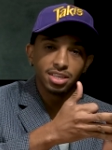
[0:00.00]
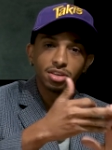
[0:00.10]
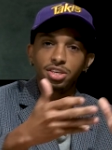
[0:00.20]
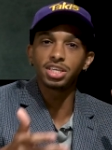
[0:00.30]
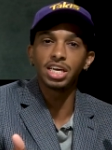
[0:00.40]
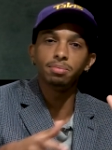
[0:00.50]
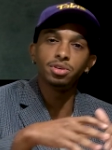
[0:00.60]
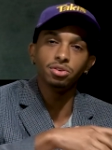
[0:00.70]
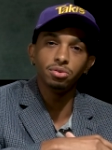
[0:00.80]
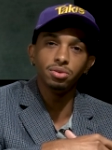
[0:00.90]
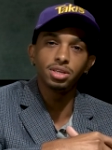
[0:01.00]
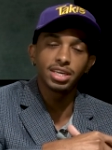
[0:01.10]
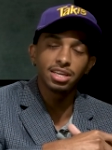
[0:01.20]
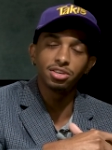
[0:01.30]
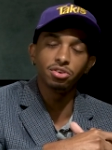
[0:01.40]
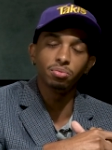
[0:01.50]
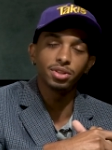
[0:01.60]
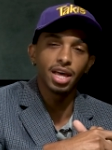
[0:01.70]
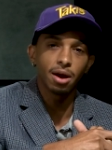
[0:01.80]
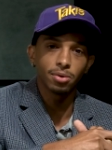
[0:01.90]
So just keep tuned, stay tuned with
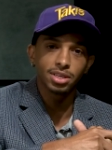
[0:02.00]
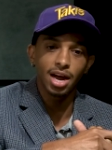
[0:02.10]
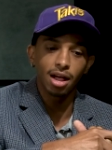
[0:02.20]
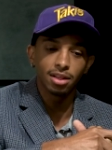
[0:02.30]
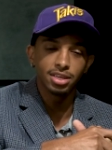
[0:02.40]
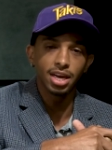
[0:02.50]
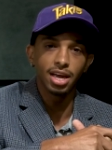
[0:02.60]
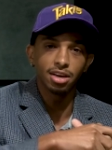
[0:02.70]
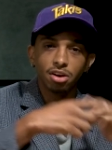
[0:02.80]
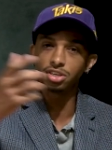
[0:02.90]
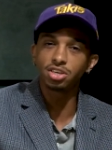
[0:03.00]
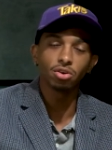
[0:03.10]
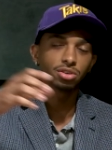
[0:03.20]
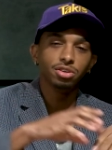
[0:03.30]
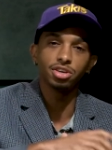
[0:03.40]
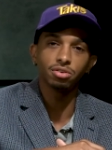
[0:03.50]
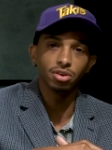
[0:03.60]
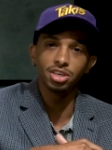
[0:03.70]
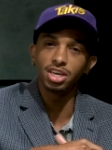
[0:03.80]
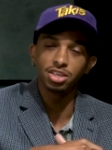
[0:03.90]
the Edwards College, and you know just coastal in general,
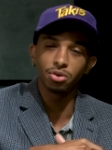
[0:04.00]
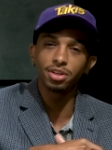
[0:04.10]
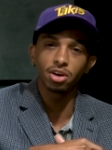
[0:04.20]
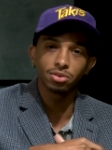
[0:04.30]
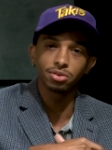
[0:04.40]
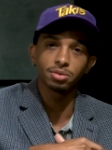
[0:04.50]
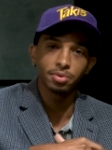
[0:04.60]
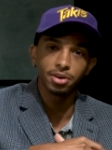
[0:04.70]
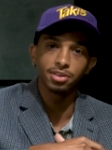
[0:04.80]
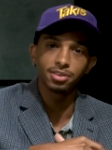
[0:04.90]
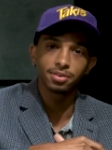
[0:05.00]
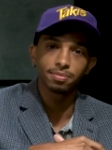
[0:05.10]
and enjoy the coastal experience.